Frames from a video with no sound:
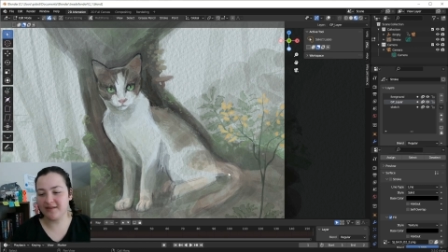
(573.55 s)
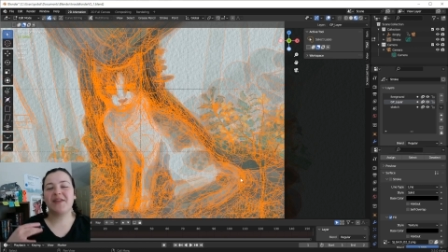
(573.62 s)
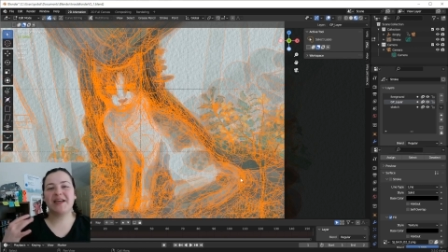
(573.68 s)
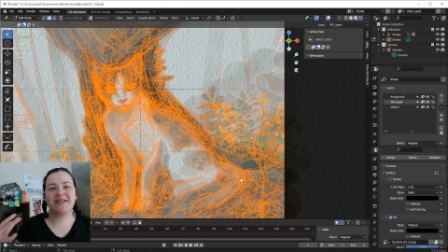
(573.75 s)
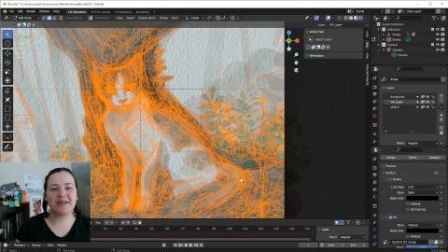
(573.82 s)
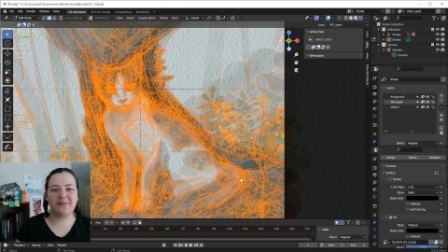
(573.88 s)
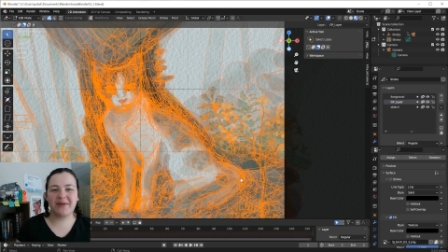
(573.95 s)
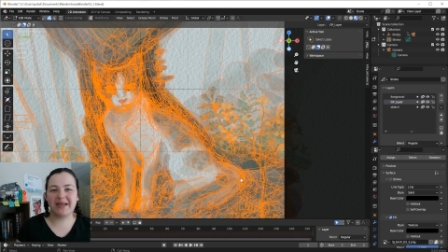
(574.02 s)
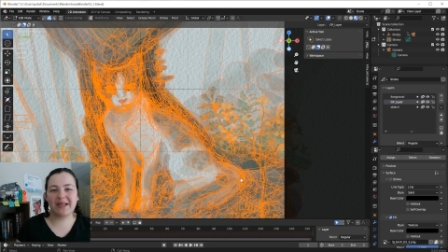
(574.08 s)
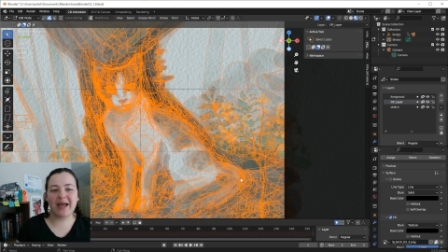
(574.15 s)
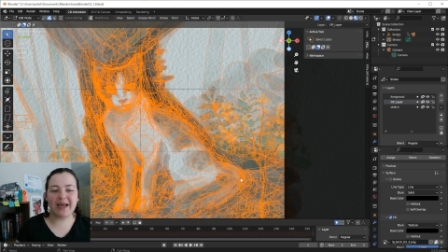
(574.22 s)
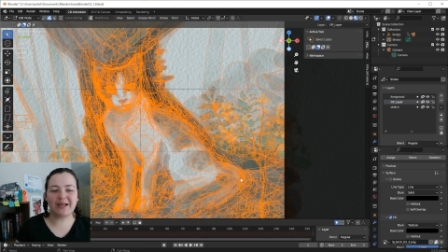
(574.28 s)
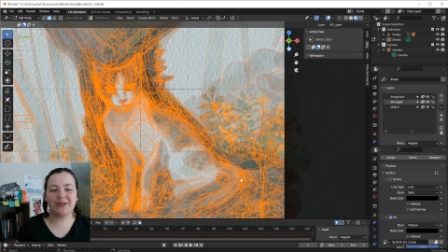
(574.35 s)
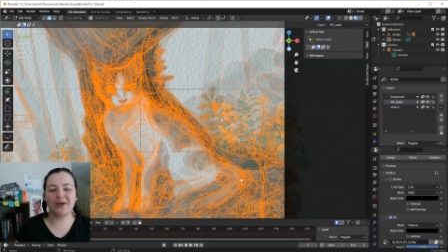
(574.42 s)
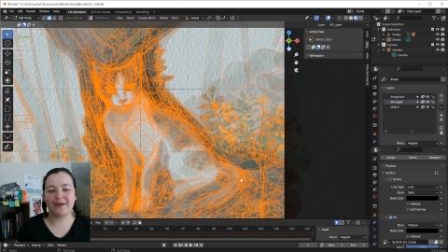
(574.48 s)
is a bit
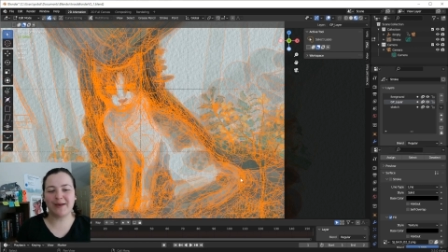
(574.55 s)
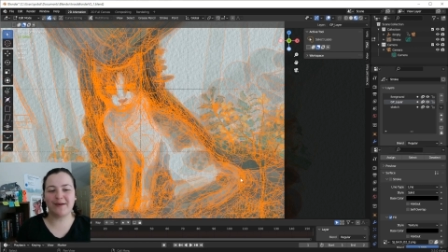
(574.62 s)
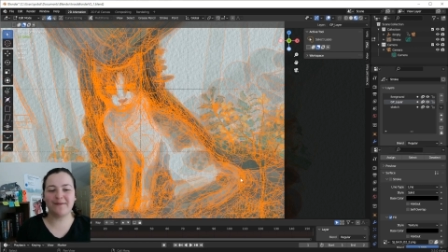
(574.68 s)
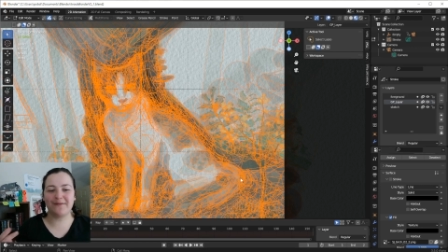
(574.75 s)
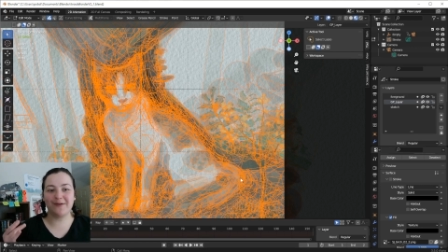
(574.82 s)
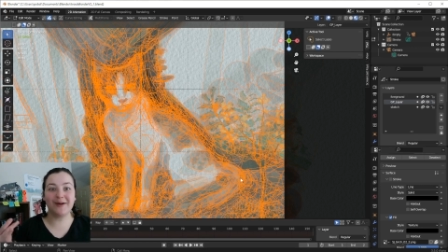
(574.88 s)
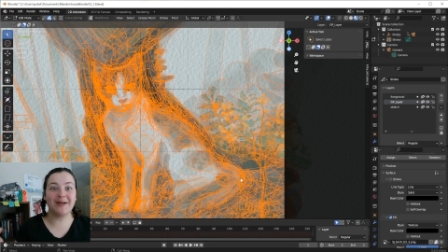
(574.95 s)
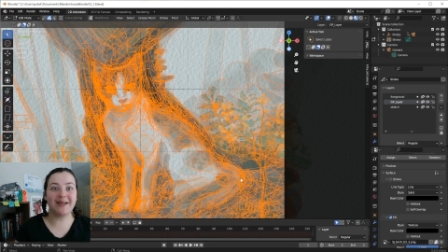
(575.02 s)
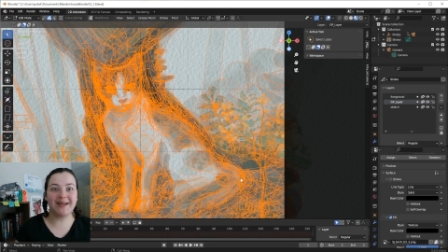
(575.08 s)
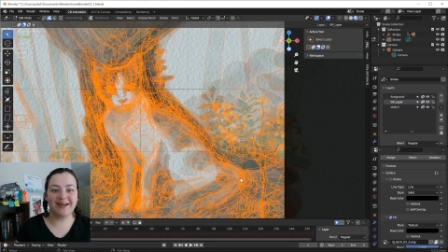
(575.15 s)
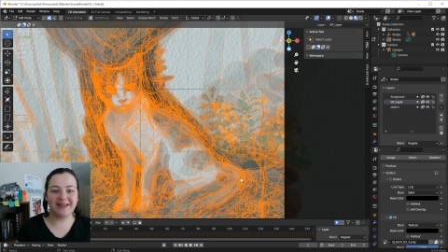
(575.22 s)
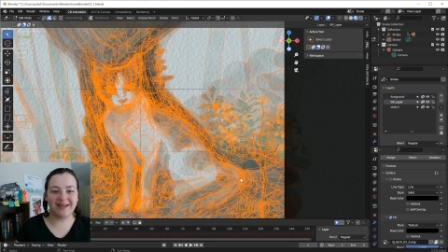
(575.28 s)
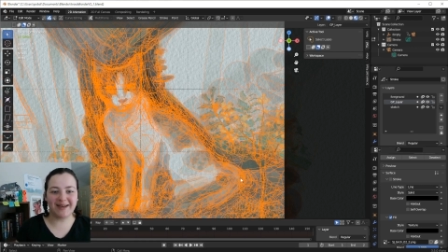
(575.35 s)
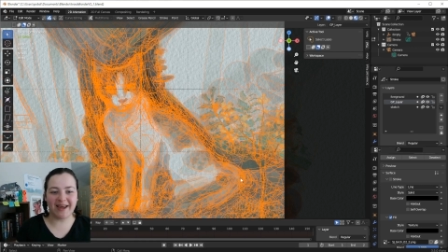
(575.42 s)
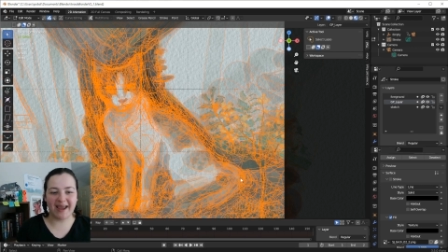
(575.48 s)
like looking for a
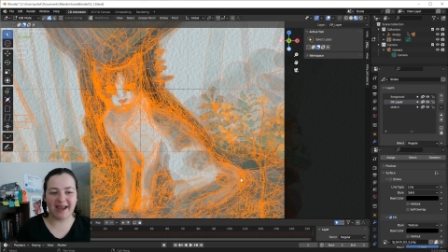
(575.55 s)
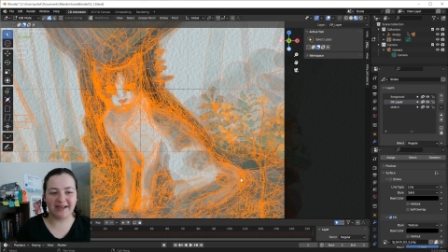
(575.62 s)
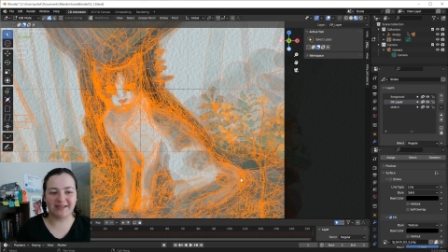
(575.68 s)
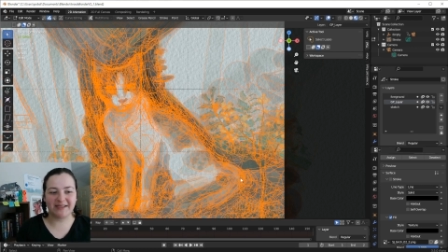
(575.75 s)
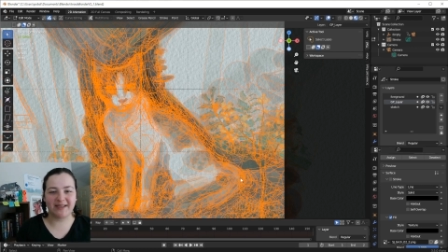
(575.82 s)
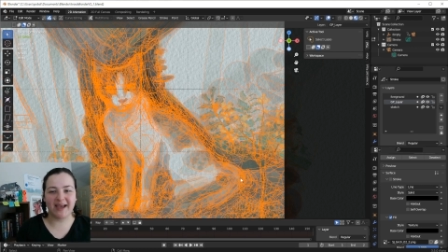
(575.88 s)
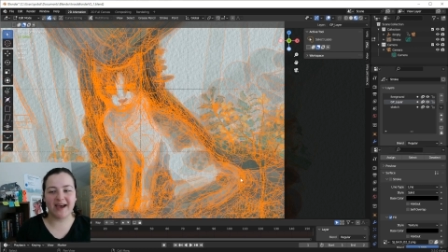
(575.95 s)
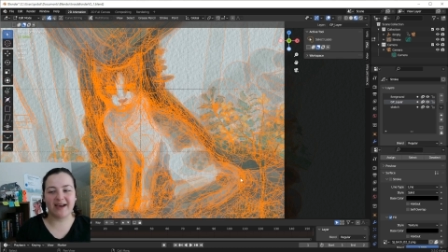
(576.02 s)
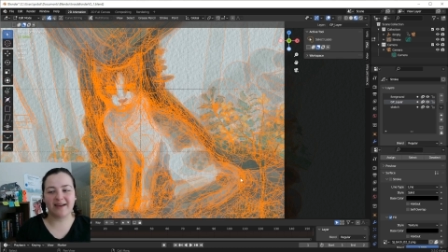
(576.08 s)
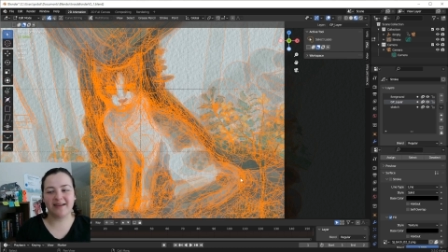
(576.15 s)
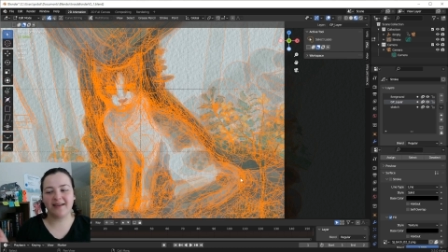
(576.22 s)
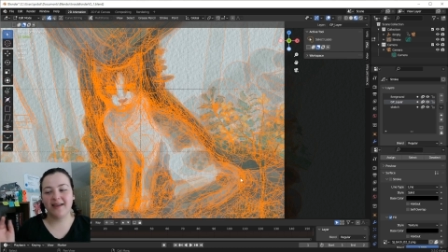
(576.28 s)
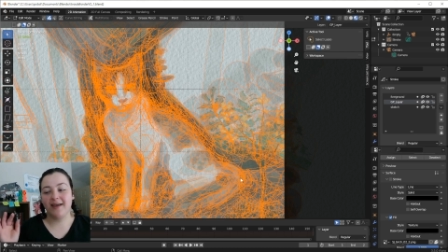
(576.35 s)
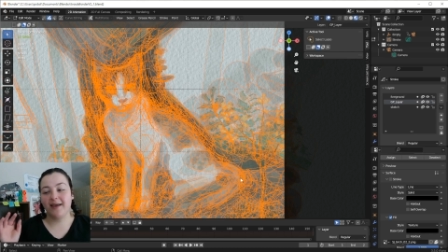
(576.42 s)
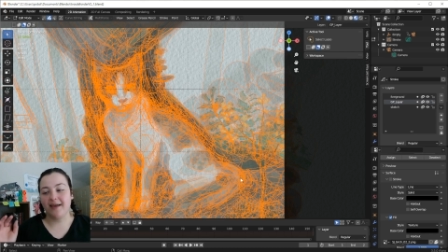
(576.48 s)
needle in a
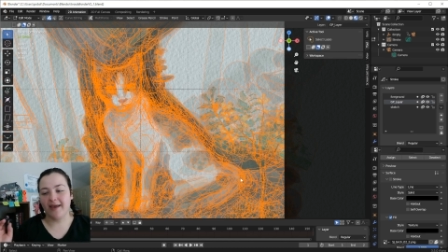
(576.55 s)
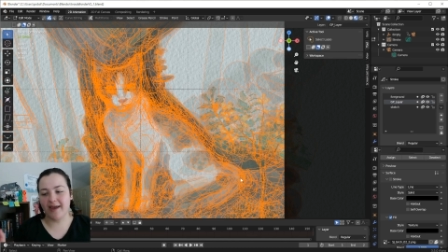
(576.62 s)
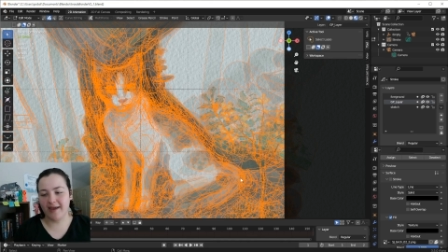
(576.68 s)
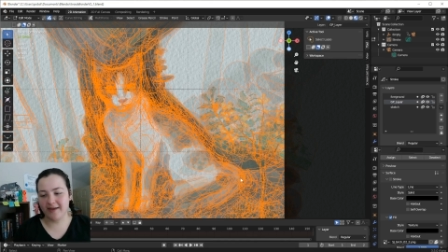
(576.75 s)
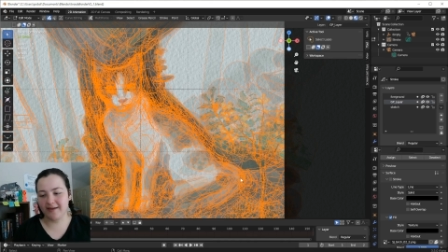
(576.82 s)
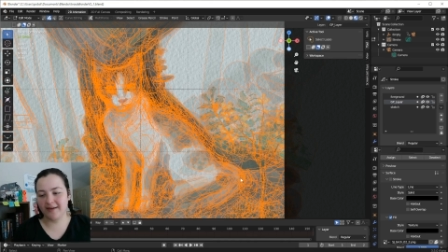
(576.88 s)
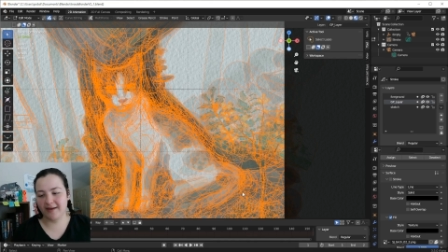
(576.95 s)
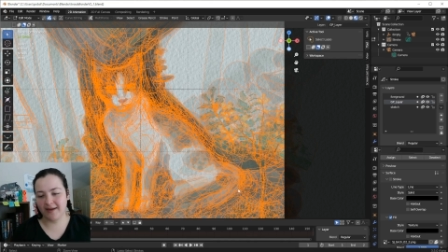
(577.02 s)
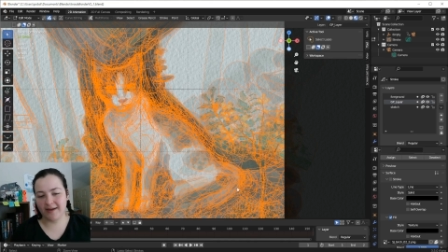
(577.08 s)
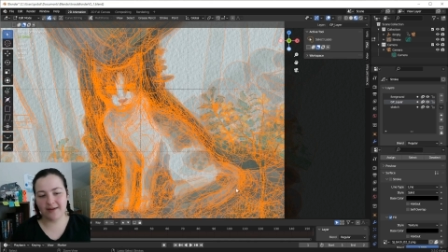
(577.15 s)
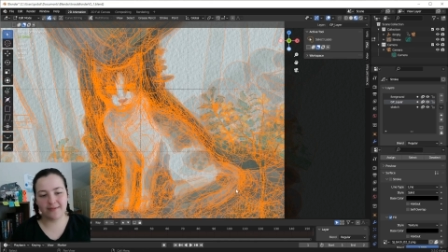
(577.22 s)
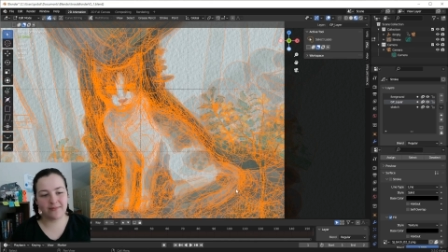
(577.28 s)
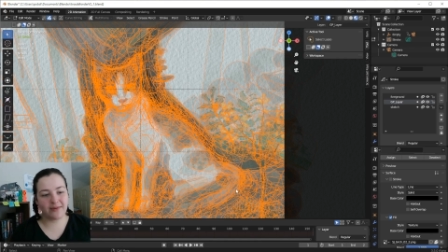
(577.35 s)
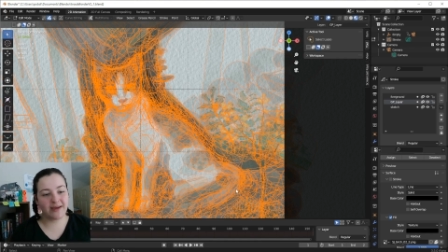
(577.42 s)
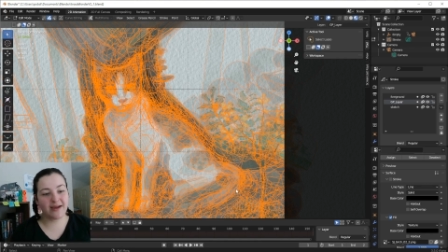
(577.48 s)
haystack. It
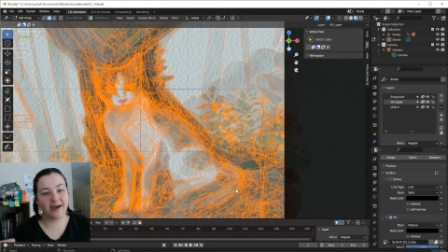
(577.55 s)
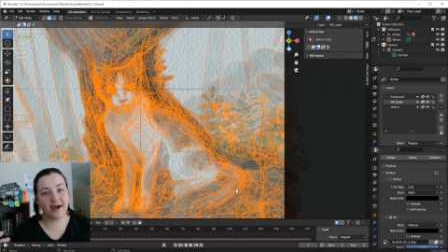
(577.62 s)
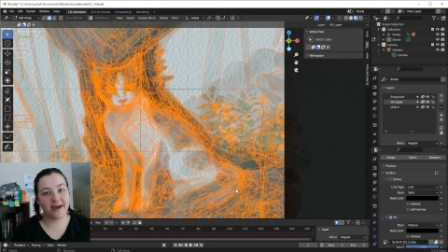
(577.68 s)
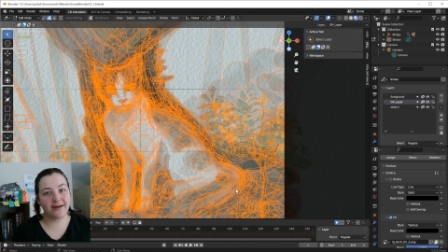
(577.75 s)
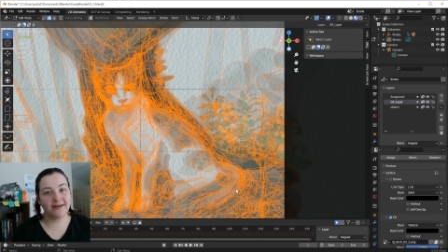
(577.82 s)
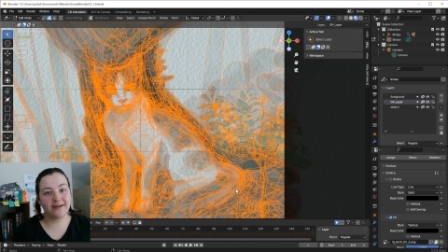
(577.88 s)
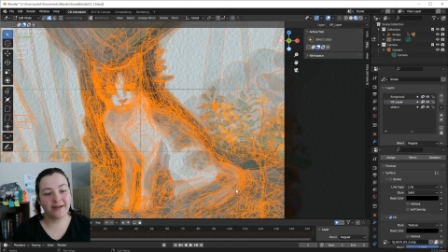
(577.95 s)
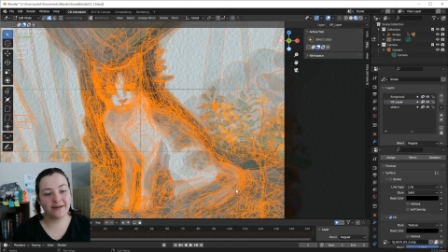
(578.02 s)
can be kind of